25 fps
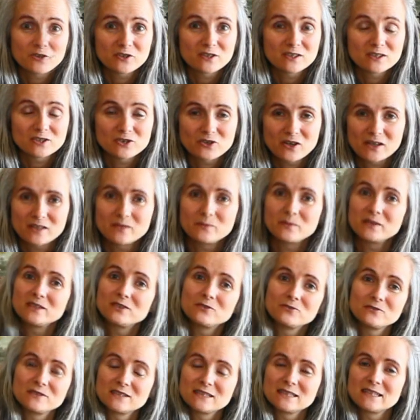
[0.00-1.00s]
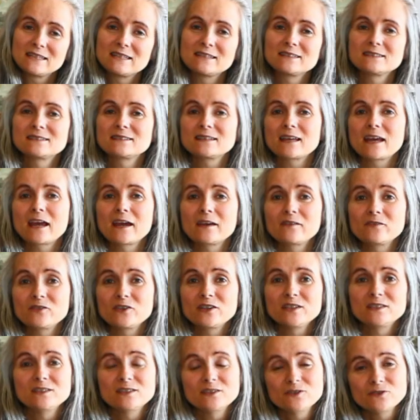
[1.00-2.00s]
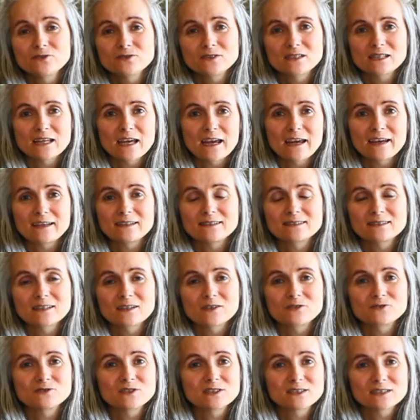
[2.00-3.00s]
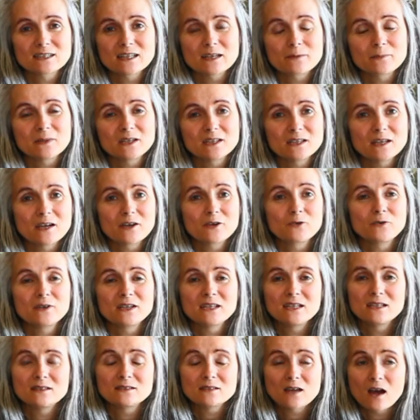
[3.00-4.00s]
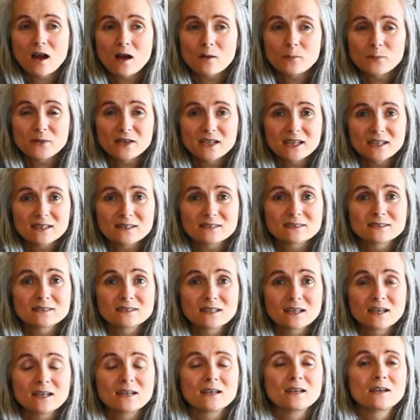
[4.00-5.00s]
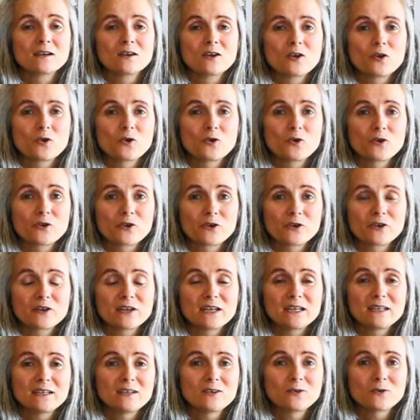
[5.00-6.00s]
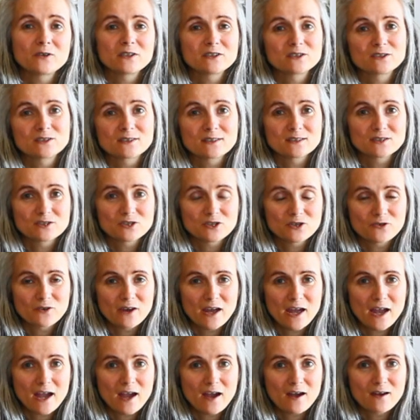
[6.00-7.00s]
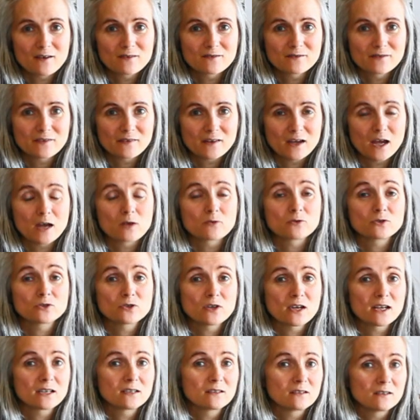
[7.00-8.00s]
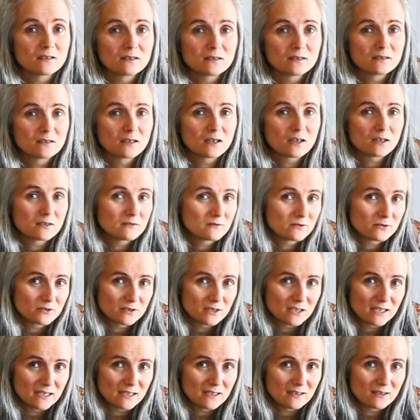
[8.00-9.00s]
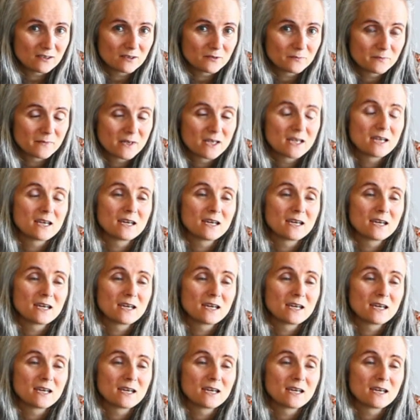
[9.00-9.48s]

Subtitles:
going to try to be doing this every Tuesday, so just let me know any topics or any questions you have. I will try to cover them,